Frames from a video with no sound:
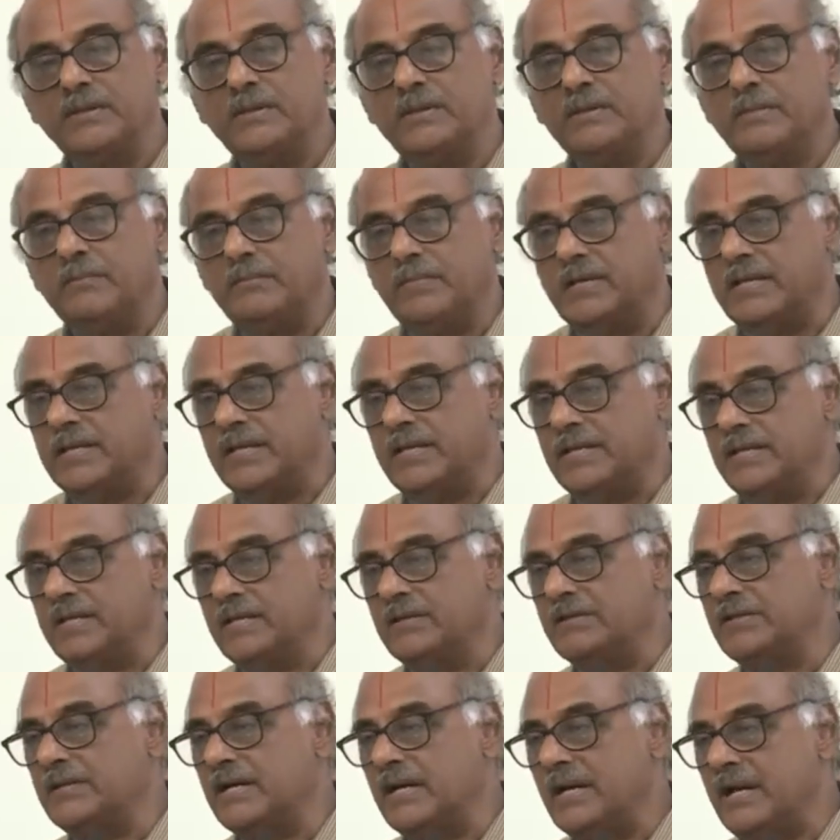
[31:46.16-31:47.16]
But any
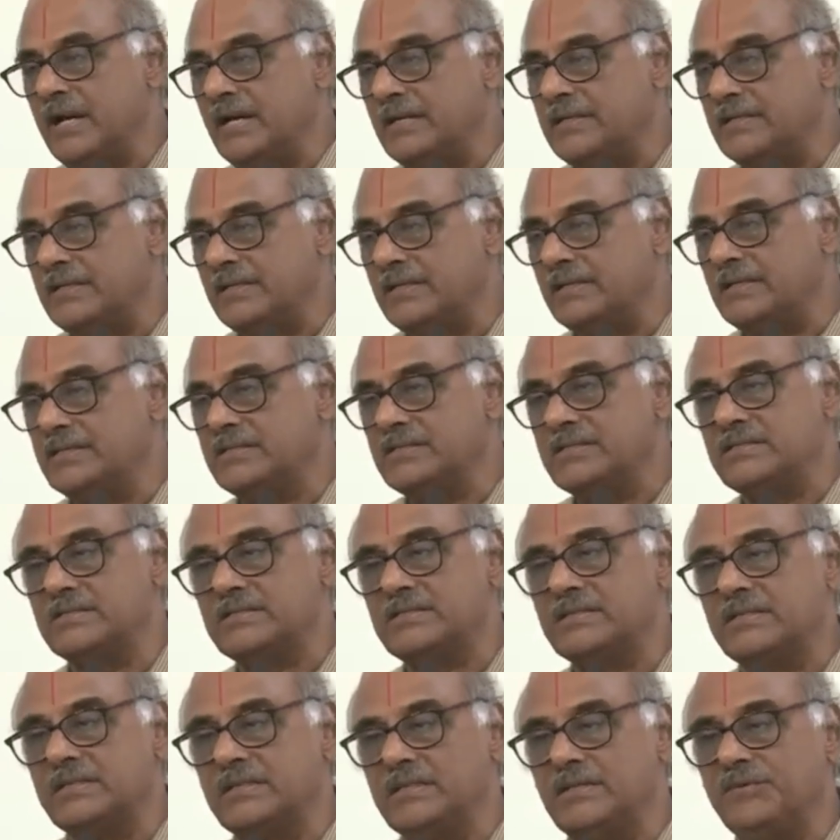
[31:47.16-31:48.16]
of the
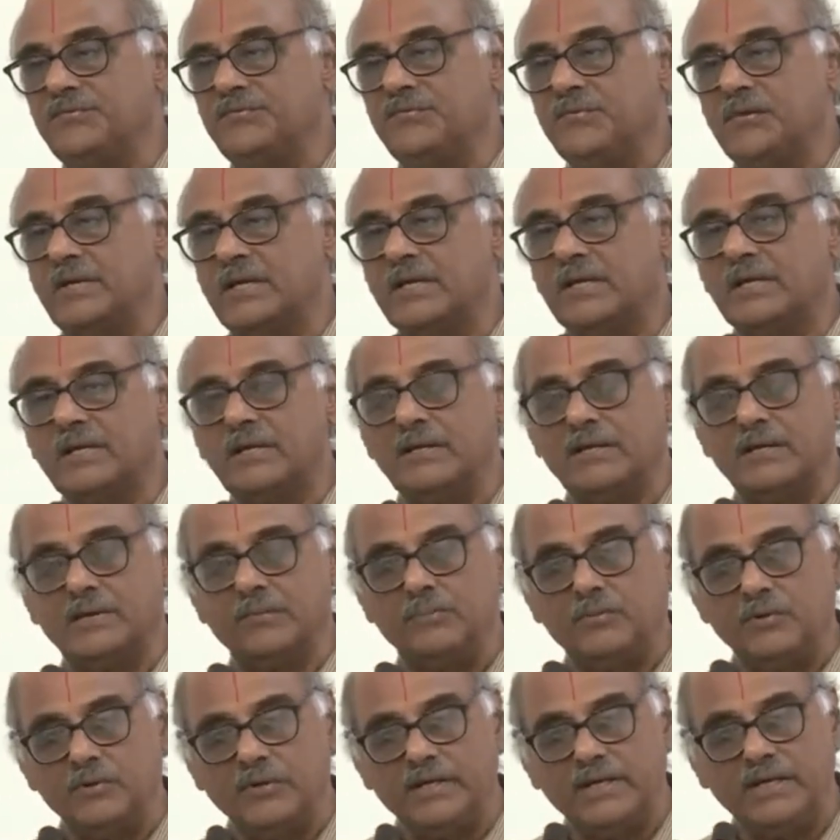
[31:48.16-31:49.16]
articles, if you are
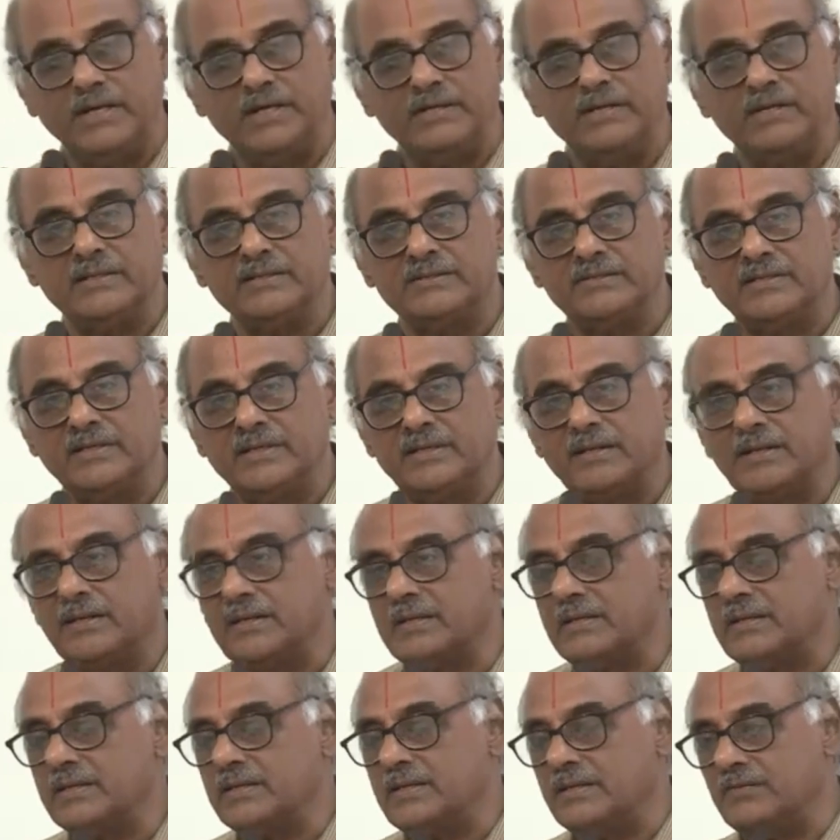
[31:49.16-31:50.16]
putting it as
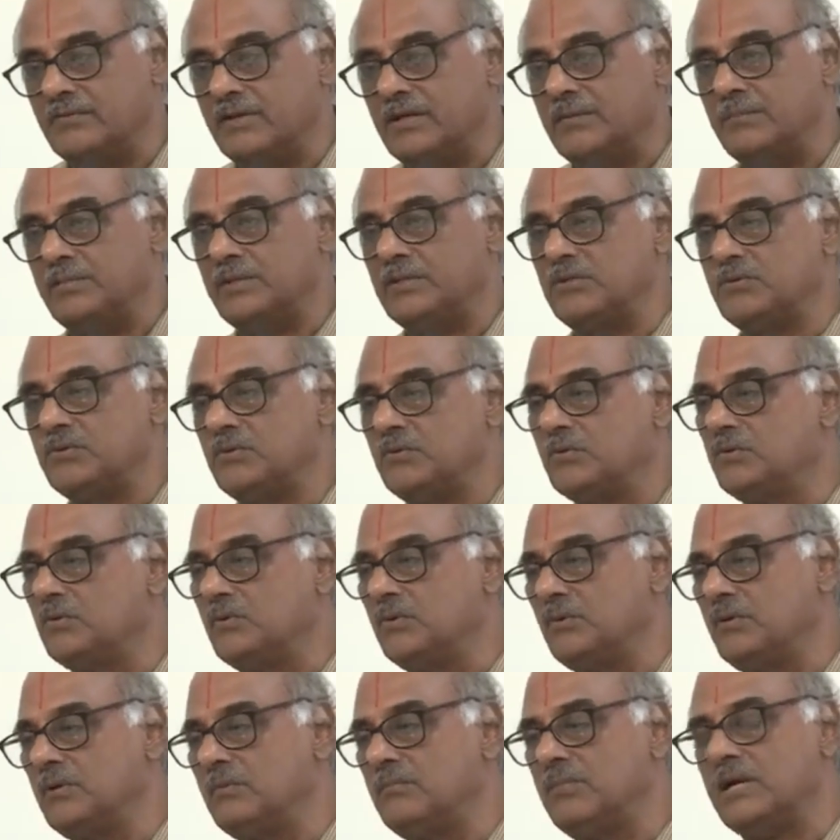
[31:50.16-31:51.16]
developed through
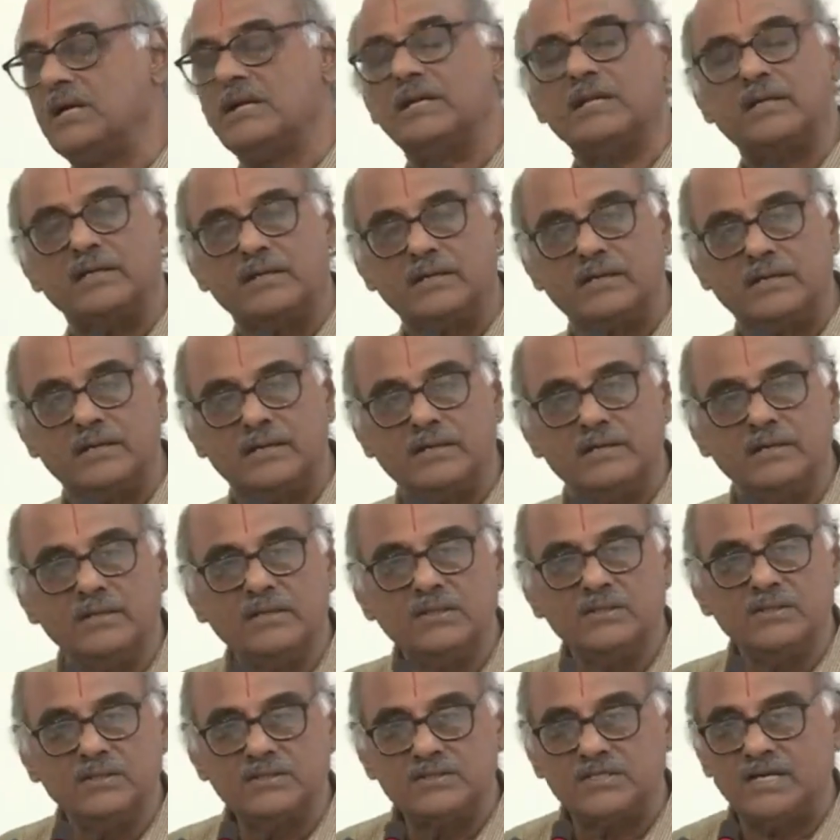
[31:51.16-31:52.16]
Google Bard or
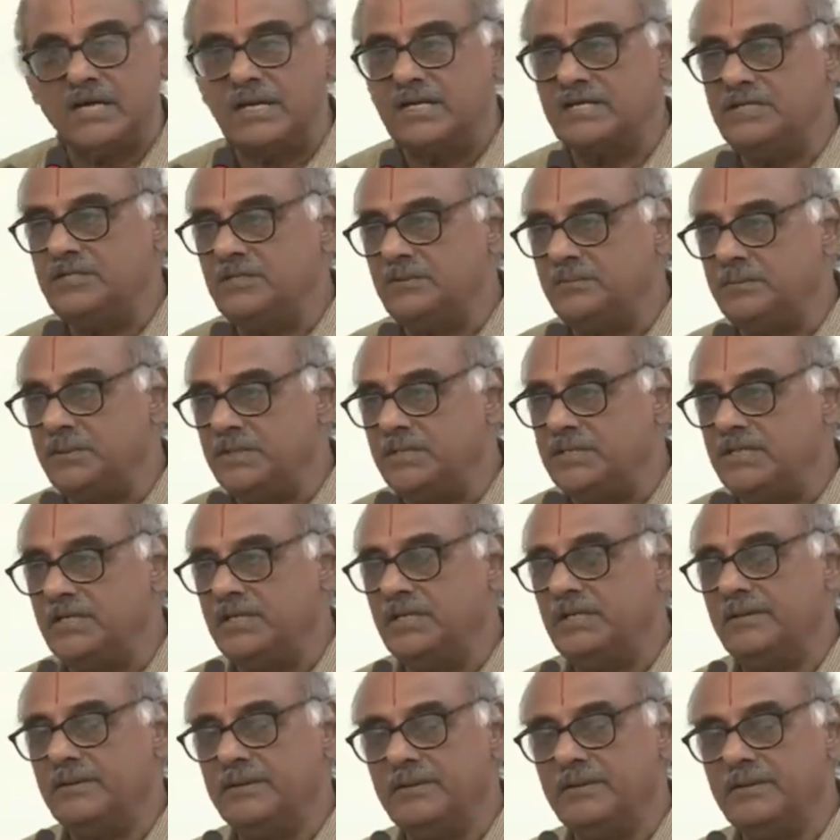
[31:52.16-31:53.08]
ChatGPT,